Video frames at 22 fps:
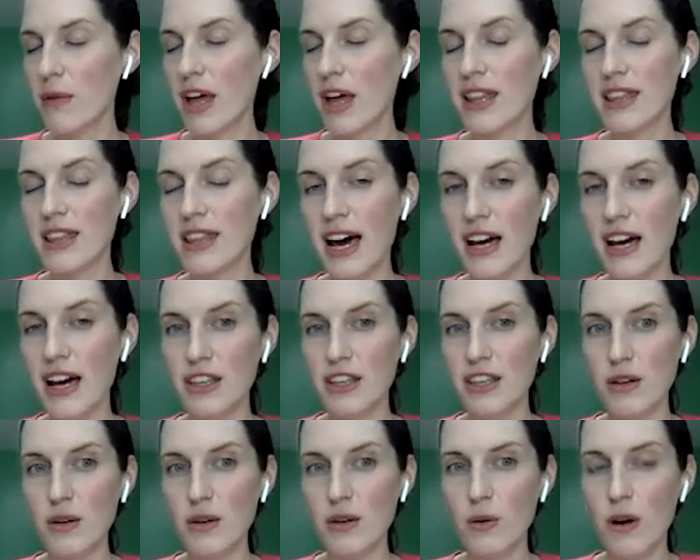that
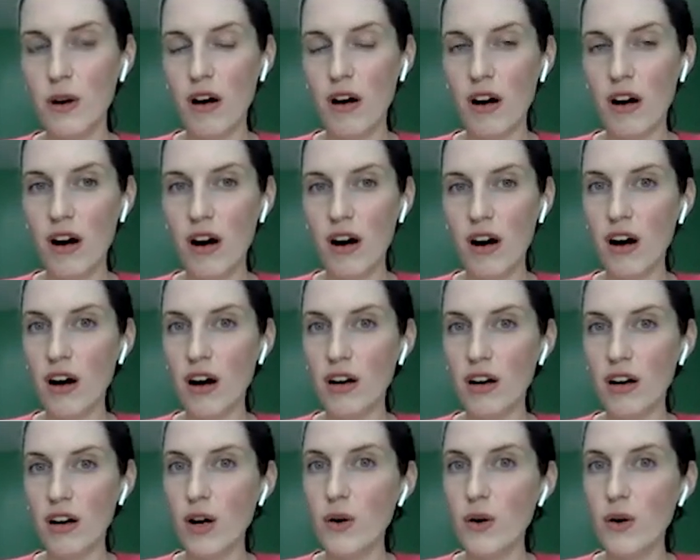you
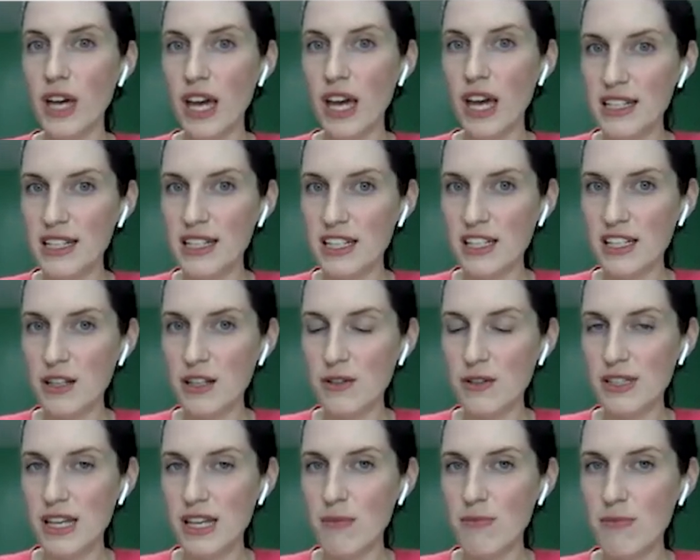are okay to
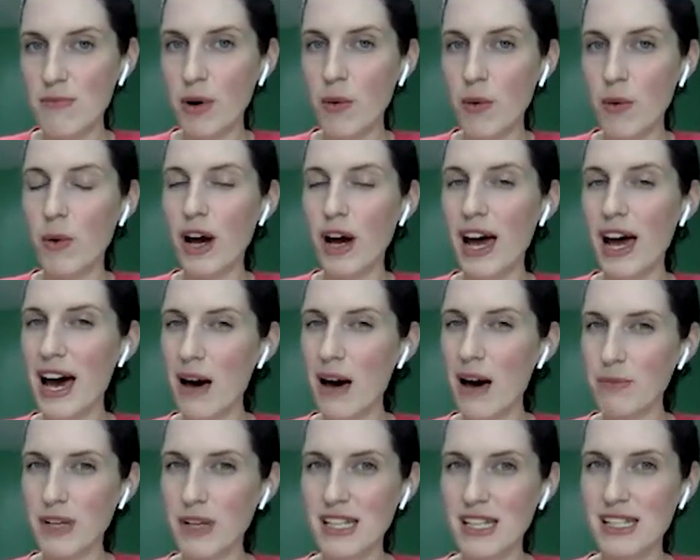use it. But what
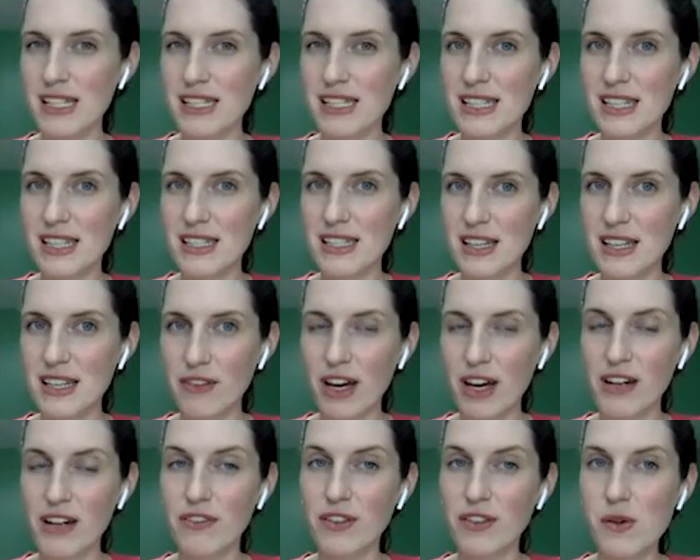happens is I've
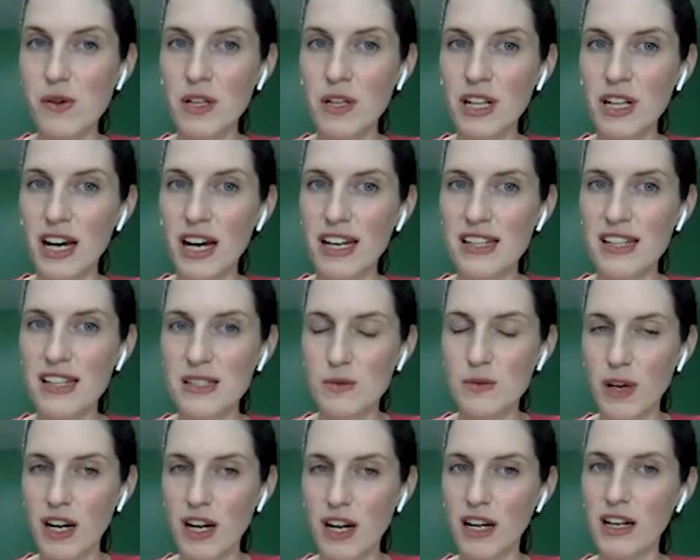had a few
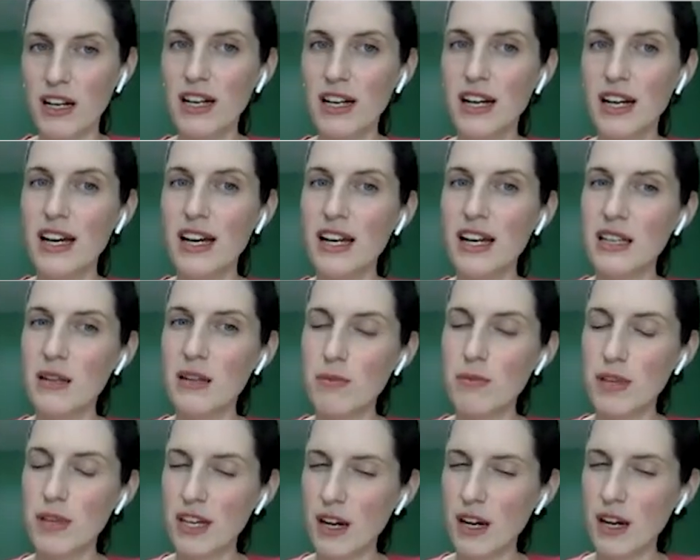clients where the
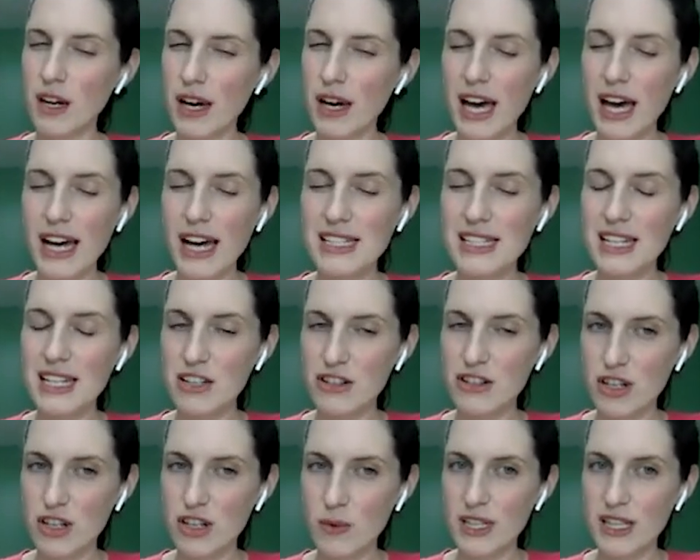POA has an
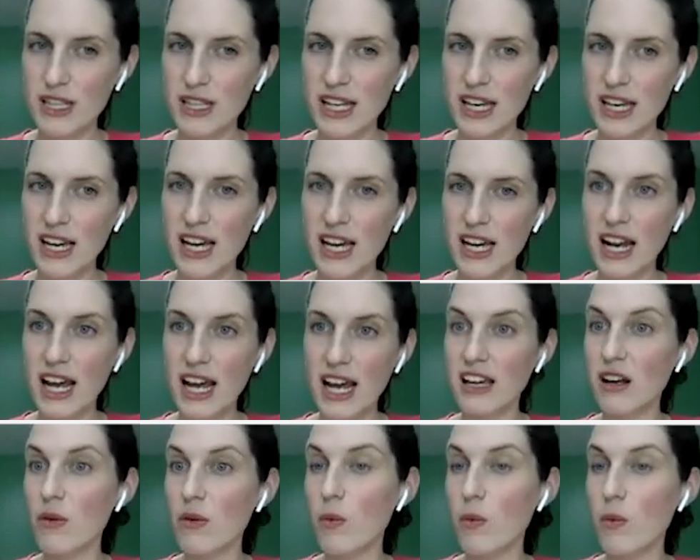issue with it, and I
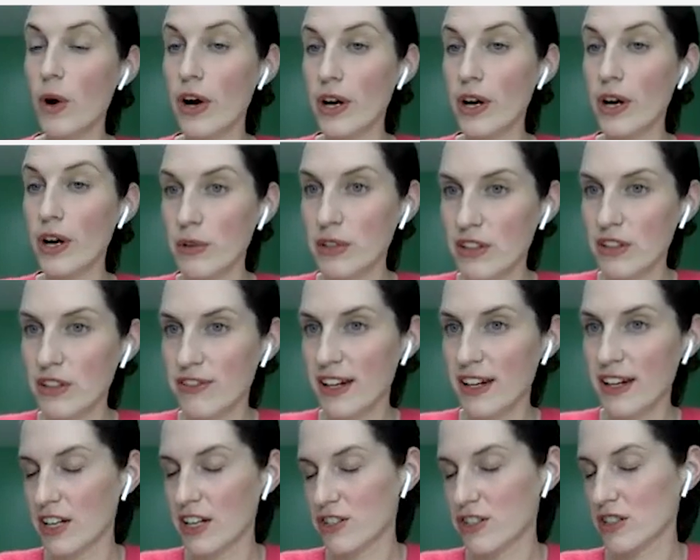can work with the
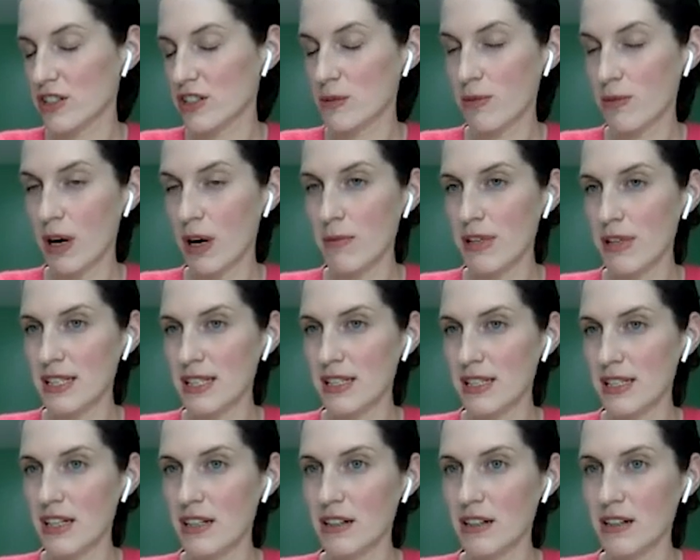financial department's
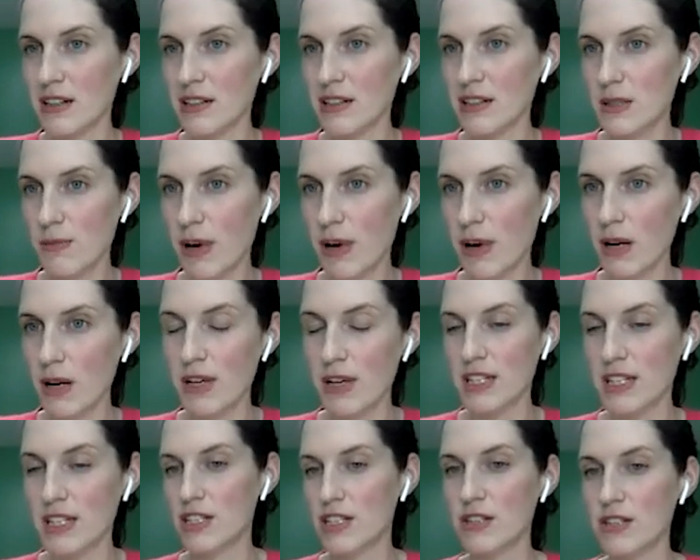legal
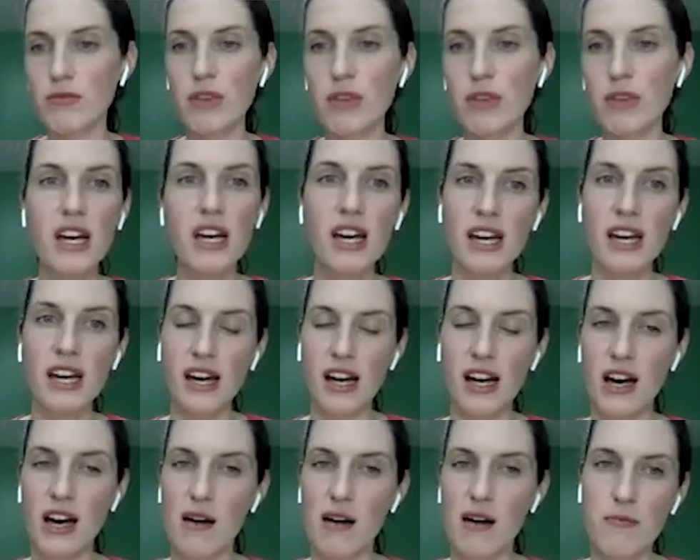department to
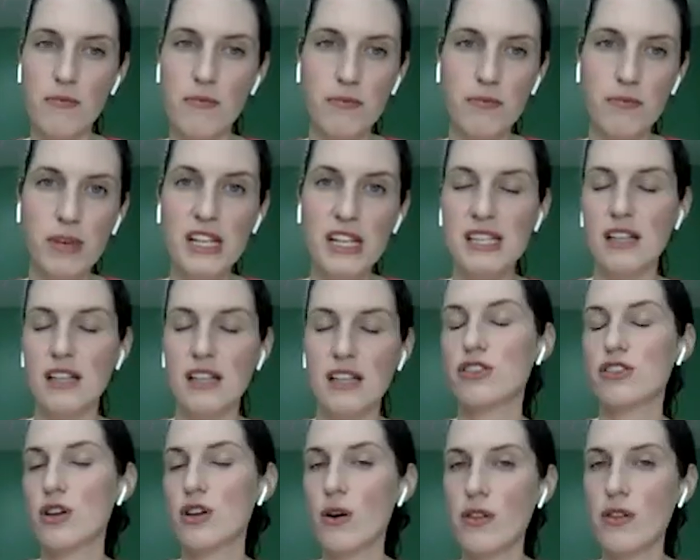
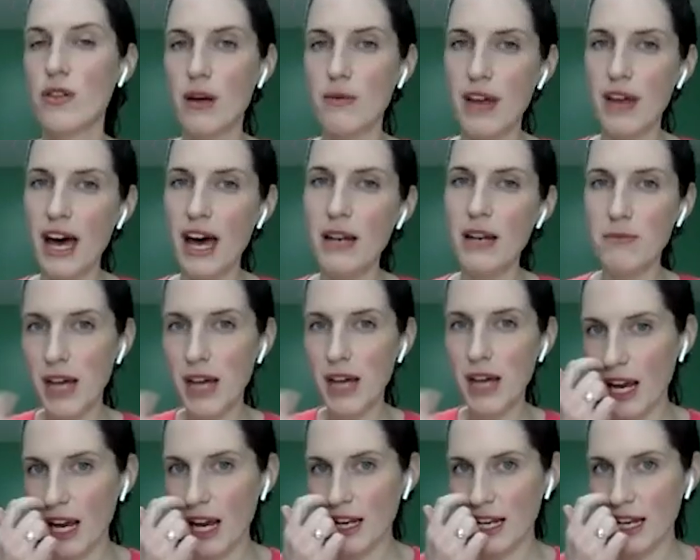basically show them that in
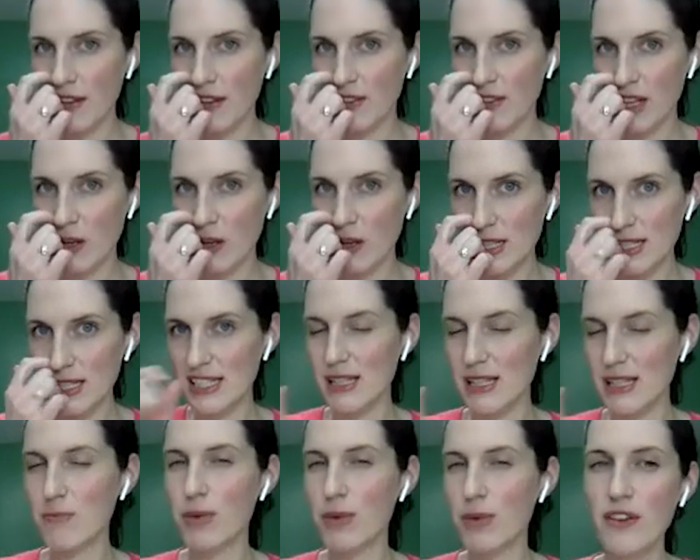Maine, even though this
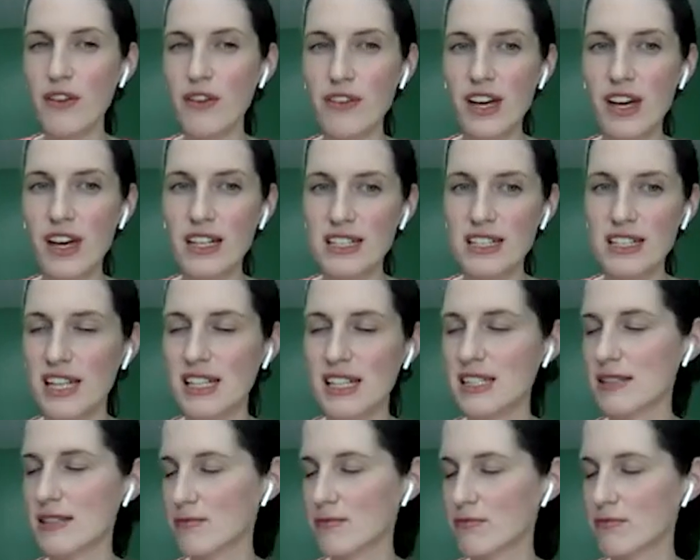isn't perfect, it
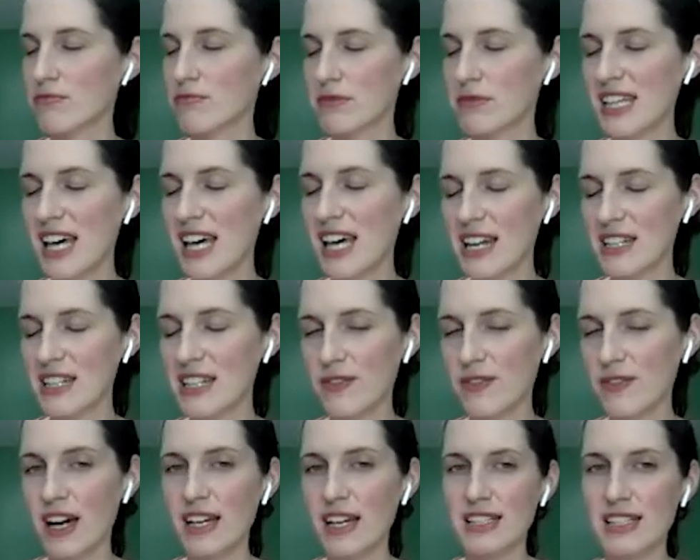
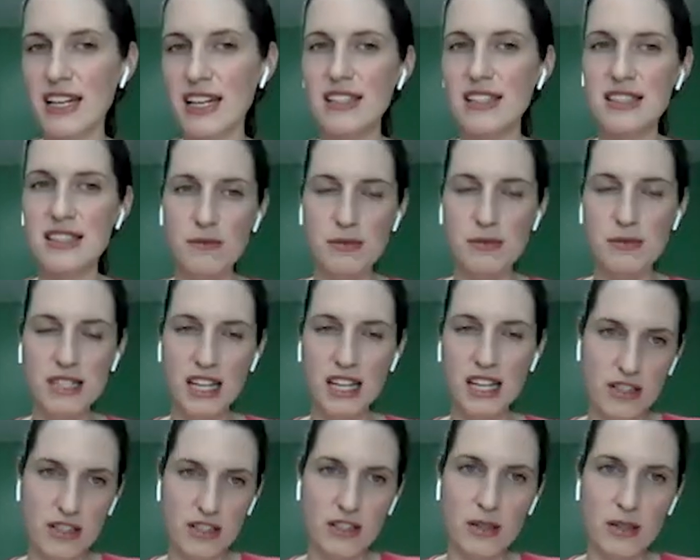satisfies that
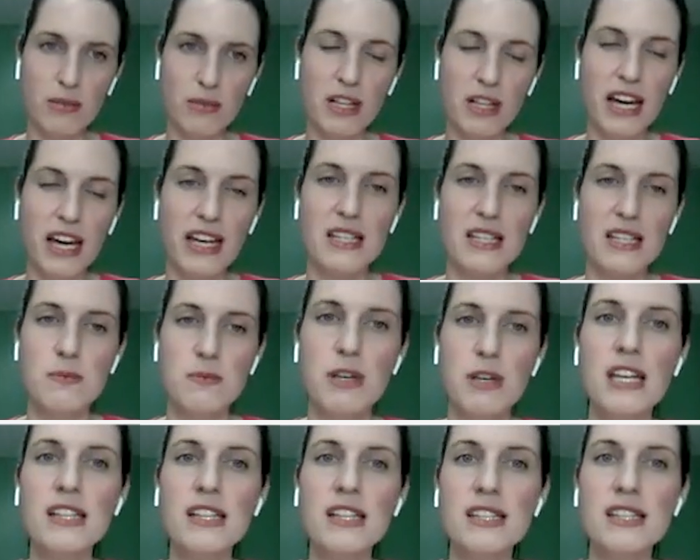substantial compliance
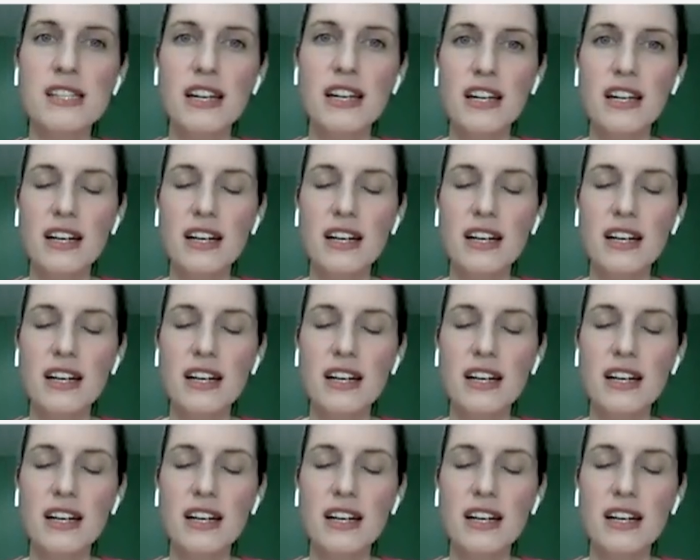piece.